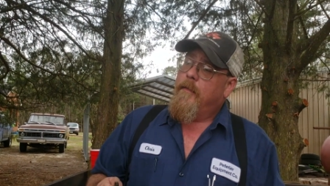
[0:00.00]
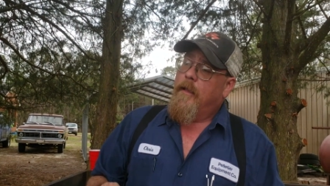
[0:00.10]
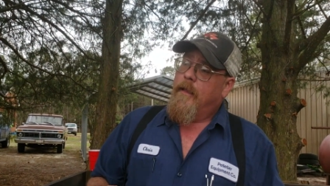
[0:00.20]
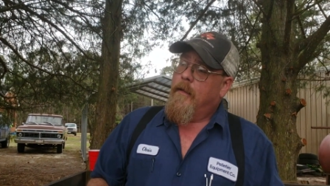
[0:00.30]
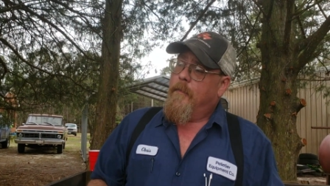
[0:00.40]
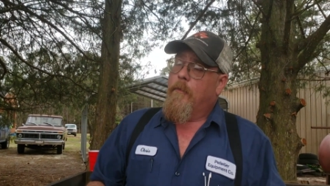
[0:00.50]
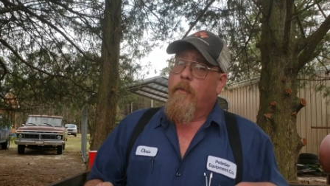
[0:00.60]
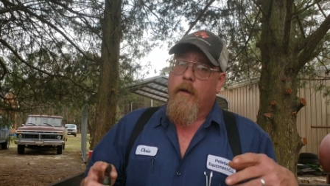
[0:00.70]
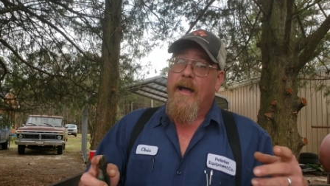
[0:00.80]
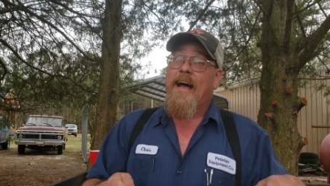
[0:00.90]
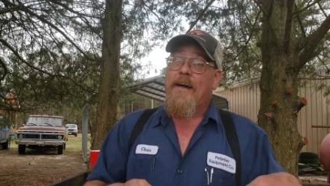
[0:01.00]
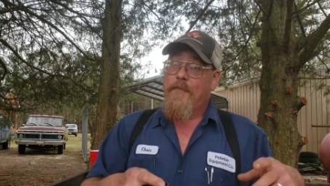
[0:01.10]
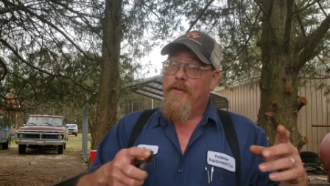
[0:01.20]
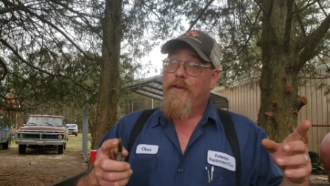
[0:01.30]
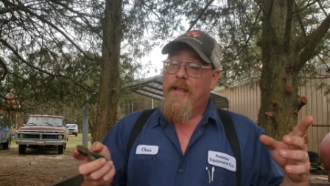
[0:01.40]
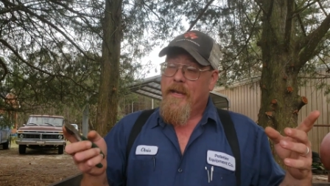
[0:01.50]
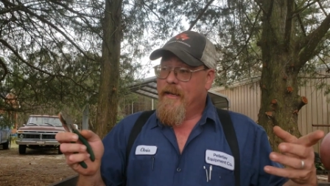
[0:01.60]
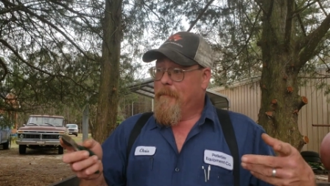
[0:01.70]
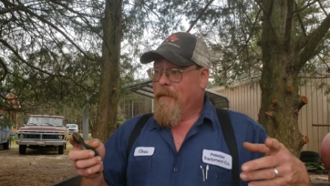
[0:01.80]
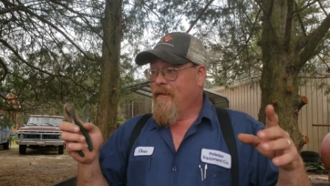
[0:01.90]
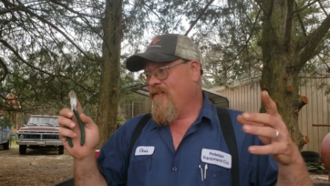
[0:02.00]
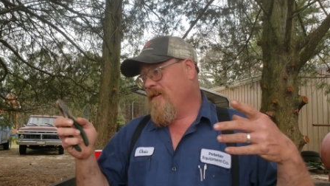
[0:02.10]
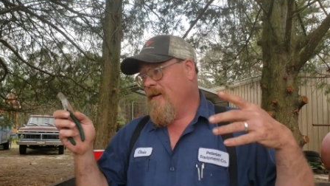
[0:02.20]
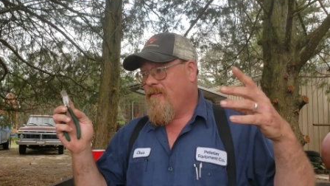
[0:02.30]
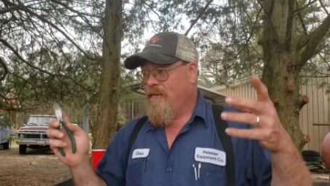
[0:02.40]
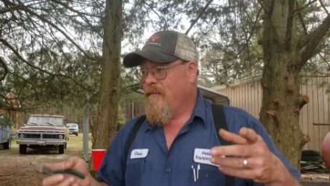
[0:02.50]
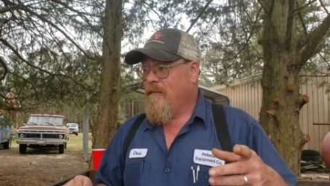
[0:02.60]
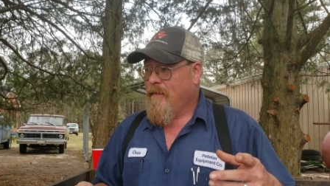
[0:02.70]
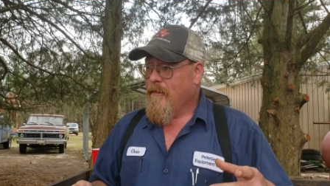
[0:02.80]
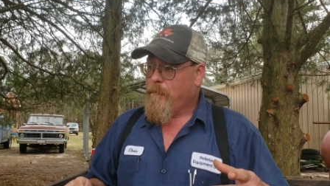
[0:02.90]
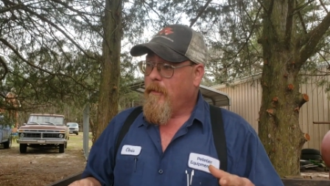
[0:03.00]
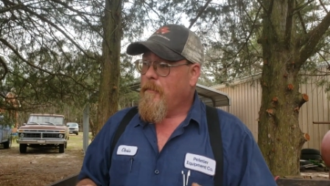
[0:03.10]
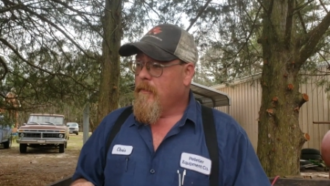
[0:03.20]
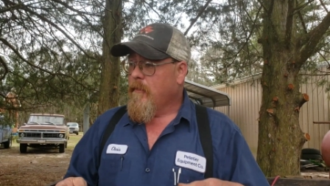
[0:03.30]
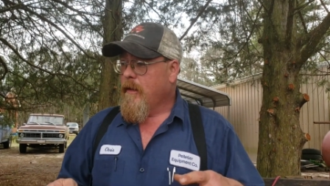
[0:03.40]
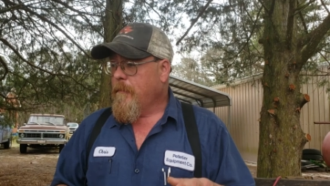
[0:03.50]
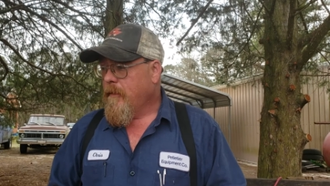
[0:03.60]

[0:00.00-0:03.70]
And, uh, but we're live and unedited, basically, so it's probably going to end up